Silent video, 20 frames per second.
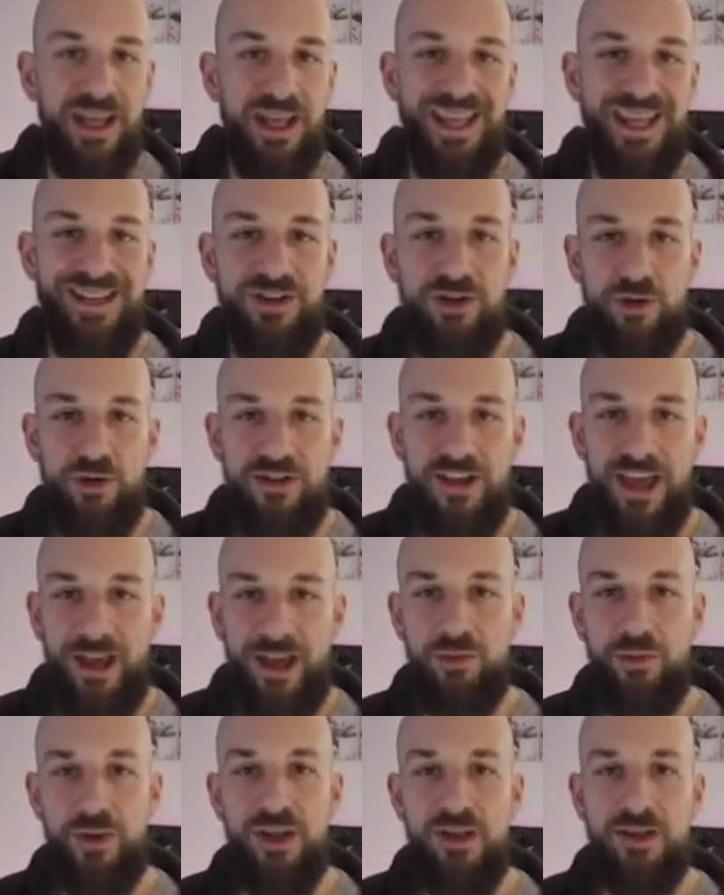
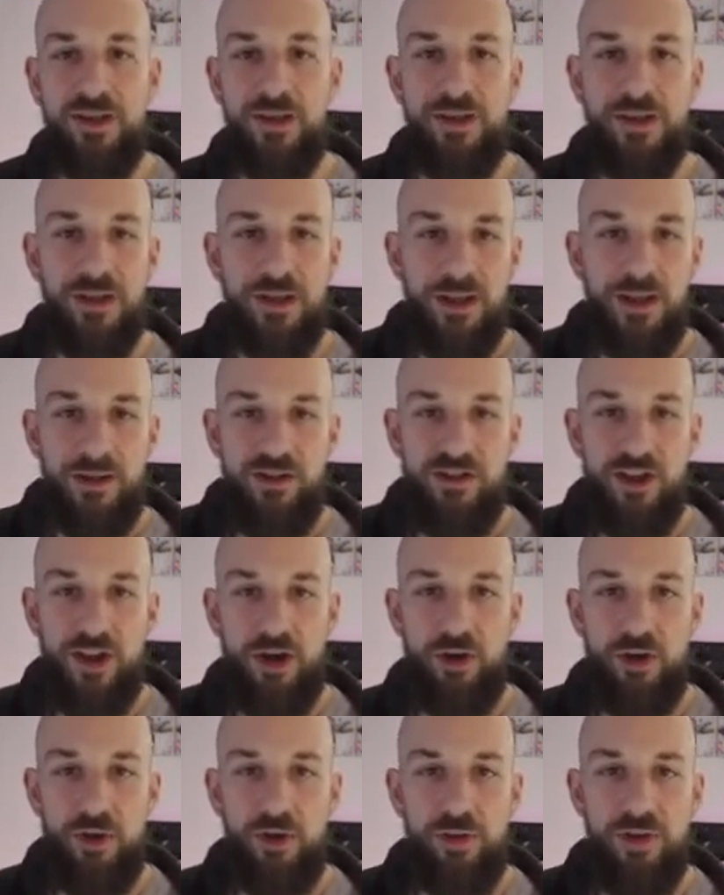intersect with.
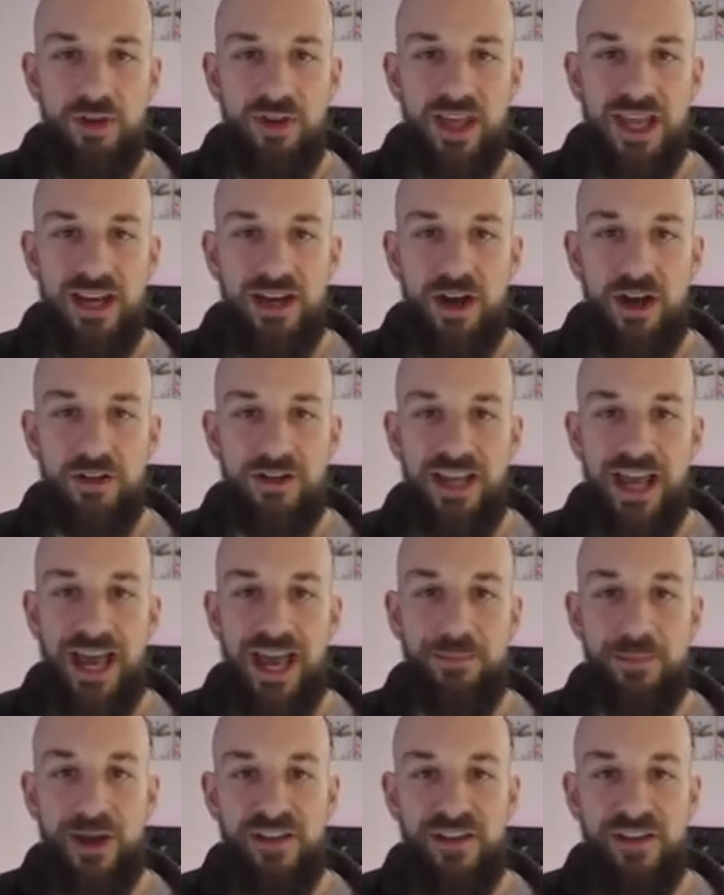So then I'll tag my